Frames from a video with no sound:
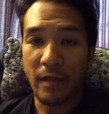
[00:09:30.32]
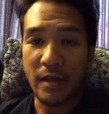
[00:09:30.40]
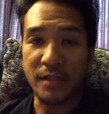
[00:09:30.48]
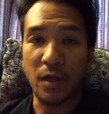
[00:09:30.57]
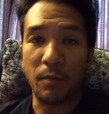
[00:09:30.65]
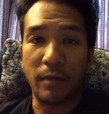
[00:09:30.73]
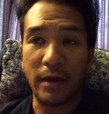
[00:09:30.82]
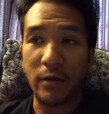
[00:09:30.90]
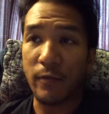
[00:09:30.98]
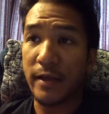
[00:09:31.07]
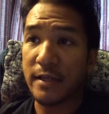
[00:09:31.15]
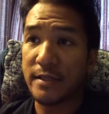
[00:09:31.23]
It's all body
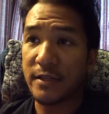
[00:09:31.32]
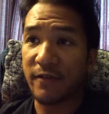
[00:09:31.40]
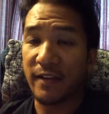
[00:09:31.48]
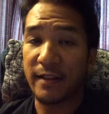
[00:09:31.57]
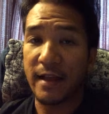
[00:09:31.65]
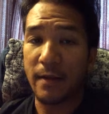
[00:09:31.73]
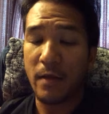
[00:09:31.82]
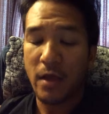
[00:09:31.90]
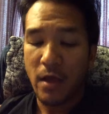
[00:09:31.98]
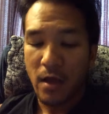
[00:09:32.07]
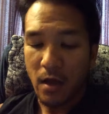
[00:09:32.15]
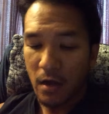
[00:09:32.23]
weight and stuff like that.
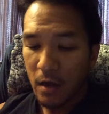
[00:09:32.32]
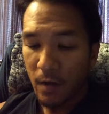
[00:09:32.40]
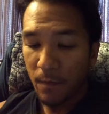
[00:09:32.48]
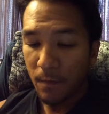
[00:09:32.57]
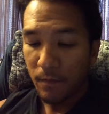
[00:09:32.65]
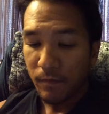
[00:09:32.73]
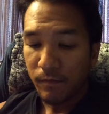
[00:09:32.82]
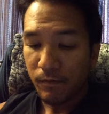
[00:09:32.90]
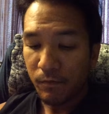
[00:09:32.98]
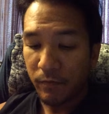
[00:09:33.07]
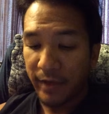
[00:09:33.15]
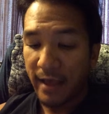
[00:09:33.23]

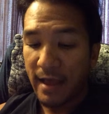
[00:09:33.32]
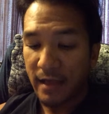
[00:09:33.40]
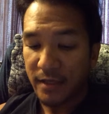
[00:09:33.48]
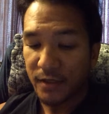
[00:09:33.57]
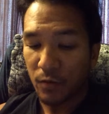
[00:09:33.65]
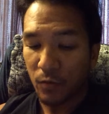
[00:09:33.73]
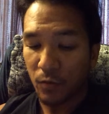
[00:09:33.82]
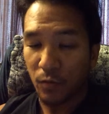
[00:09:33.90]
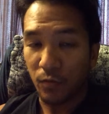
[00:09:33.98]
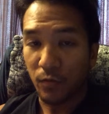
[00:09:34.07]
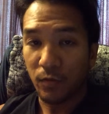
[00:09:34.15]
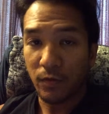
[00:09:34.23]
But yeah,
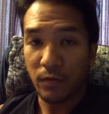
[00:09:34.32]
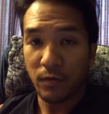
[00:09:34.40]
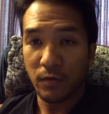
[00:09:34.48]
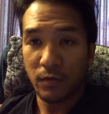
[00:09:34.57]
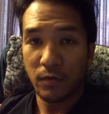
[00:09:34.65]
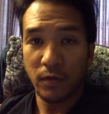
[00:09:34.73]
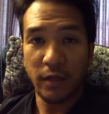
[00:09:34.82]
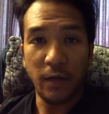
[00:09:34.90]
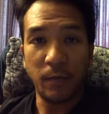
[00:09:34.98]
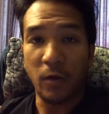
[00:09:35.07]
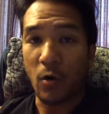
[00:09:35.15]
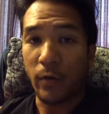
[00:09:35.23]
so
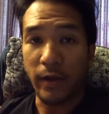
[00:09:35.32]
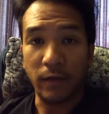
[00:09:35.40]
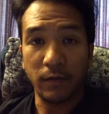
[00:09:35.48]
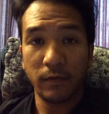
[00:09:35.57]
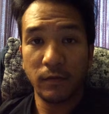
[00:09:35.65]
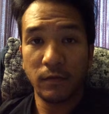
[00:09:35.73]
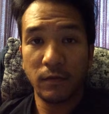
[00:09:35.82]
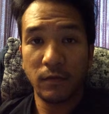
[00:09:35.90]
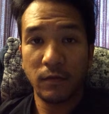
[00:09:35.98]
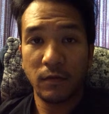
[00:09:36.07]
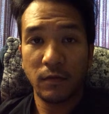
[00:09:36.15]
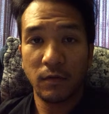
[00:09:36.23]
keep going.
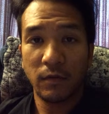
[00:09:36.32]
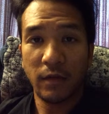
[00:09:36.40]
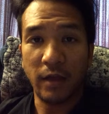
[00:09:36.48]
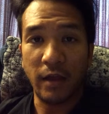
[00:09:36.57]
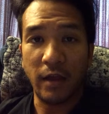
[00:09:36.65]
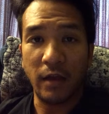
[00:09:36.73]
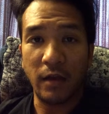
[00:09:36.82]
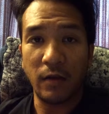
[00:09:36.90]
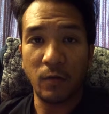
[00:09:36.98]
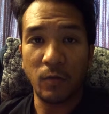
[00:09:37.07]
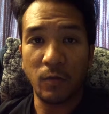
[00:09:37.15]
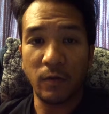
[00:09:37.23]

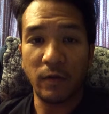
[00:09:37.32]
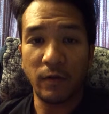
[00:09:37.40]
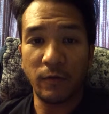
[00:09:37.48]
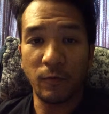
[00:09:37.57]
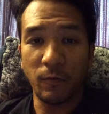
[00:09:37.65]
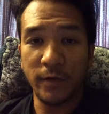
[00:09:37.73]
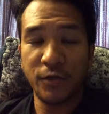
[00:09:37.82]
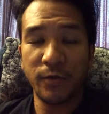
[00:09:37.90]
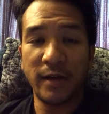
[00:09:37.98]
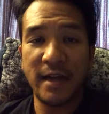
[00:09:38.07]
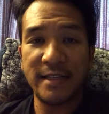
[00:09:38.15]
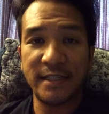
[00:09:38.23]
And once
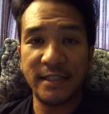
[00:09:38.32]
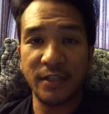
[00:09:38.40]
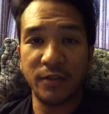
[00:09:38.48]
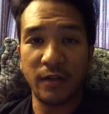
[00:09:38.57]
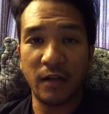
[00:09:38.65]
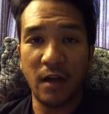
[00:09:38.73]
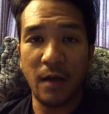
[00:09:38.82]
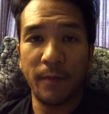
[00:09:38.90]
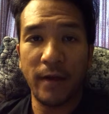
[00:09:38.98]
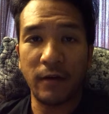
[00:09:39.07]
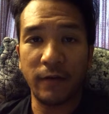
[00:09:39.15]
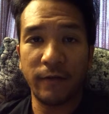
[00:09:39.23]
you guys listen to the
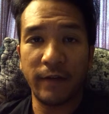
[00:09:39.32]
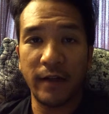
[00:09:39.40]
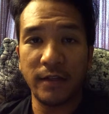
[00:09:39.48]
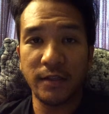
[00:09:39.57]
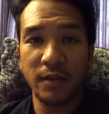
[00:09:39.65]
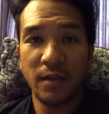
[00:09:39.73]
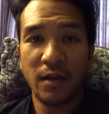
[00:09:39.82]
compound effect,